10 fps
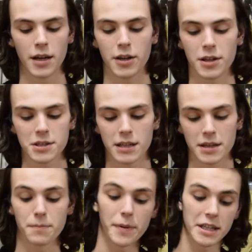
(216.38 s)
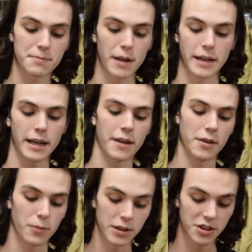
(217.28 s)
You also get the base plate and
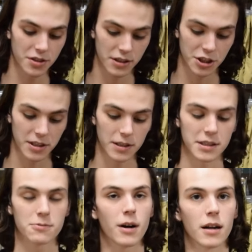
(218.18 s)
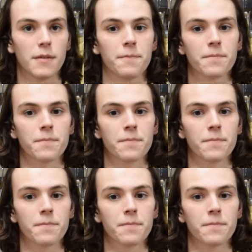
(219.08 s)
the windshield as well.